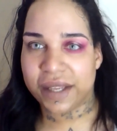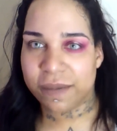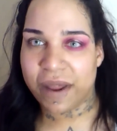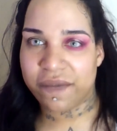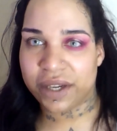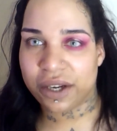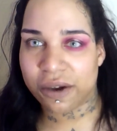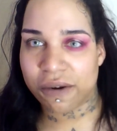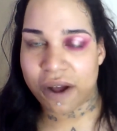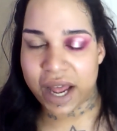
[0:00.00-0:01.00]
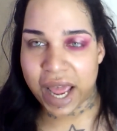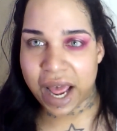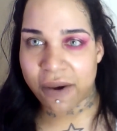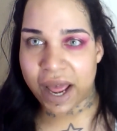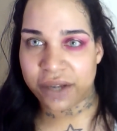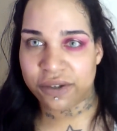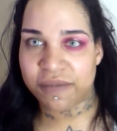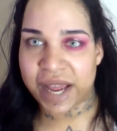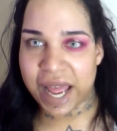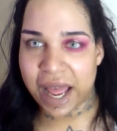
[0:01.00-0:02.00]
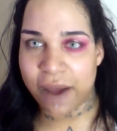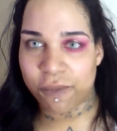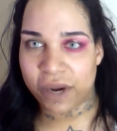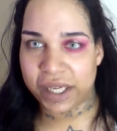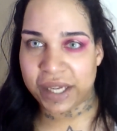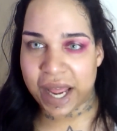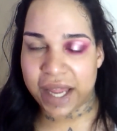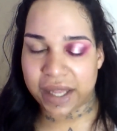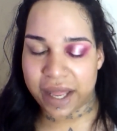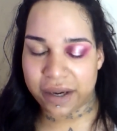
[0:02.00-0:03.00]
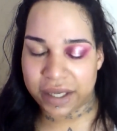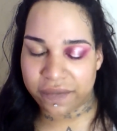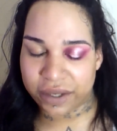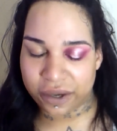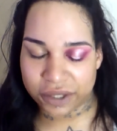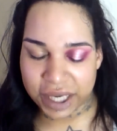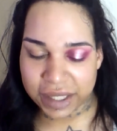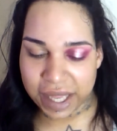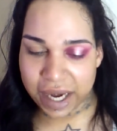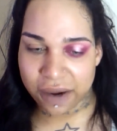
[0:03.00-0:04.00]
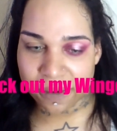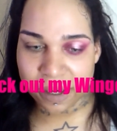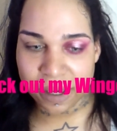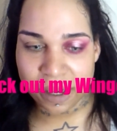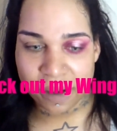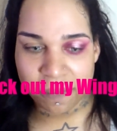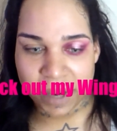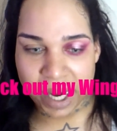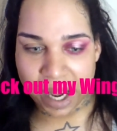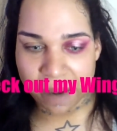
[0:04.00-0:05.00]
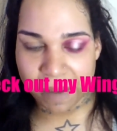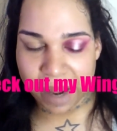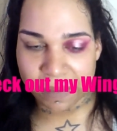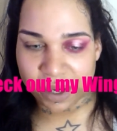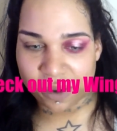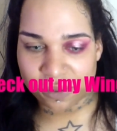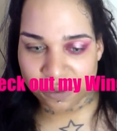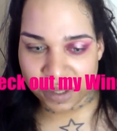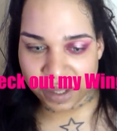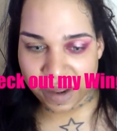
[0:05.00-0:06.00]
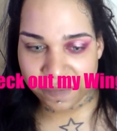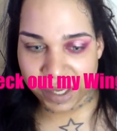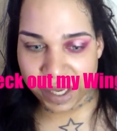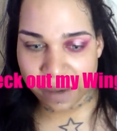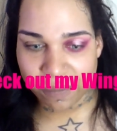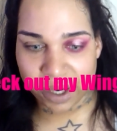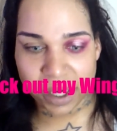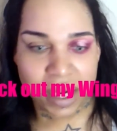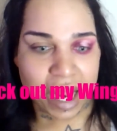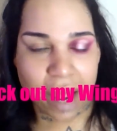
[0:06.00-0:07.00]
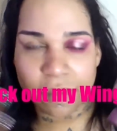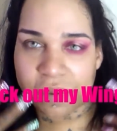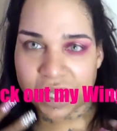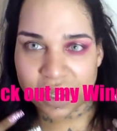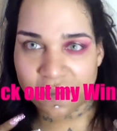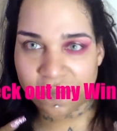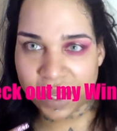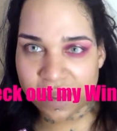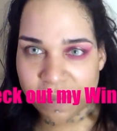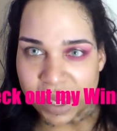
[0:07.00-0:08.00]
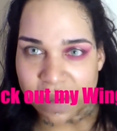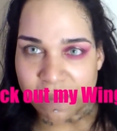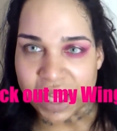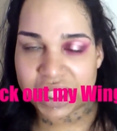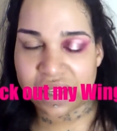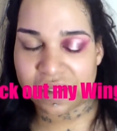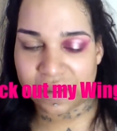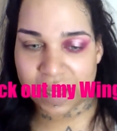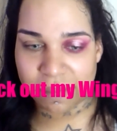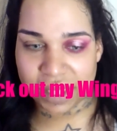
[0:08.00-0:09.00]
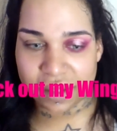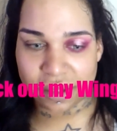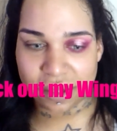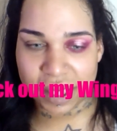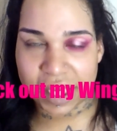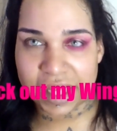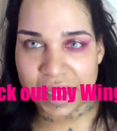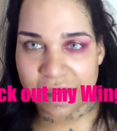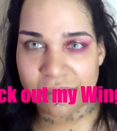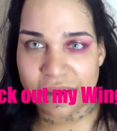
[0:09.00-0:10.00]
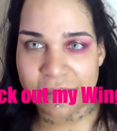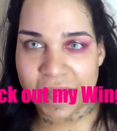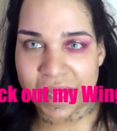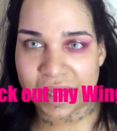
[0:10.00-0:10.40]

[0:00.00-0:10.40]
seen my video on how I do my winged eyeliner, definitely go check that out. But I'm going to go do this off camera. I'm going to put a little face makeup on just to complete the look, and then I'll be right back.